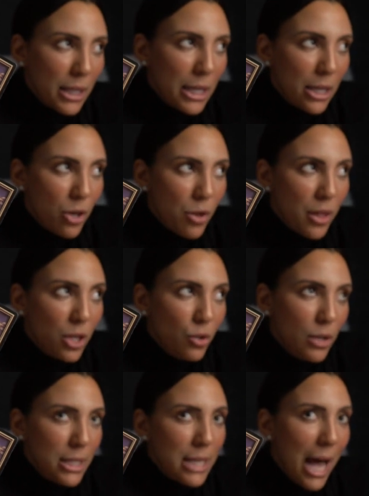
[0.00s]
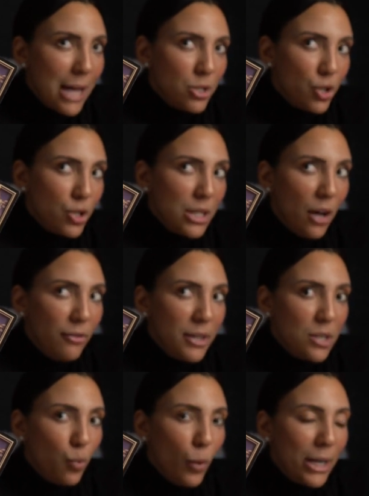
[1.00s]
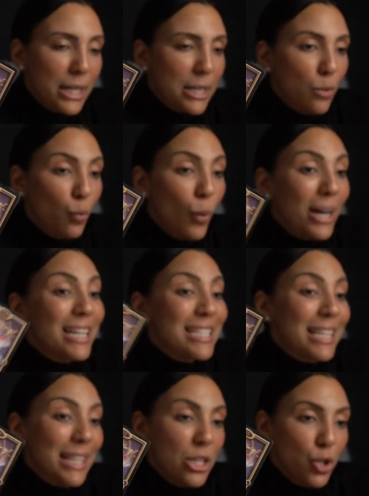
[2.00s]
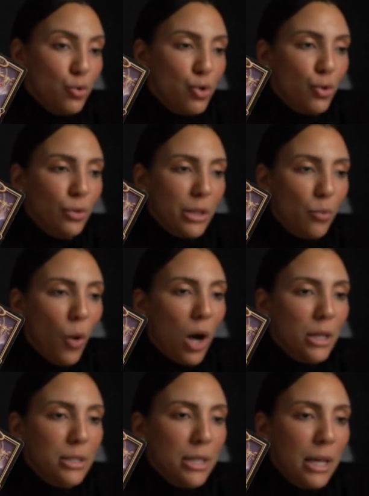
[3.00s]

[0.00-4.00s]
here that you need to ask yourself is what is, what is it that you truly want?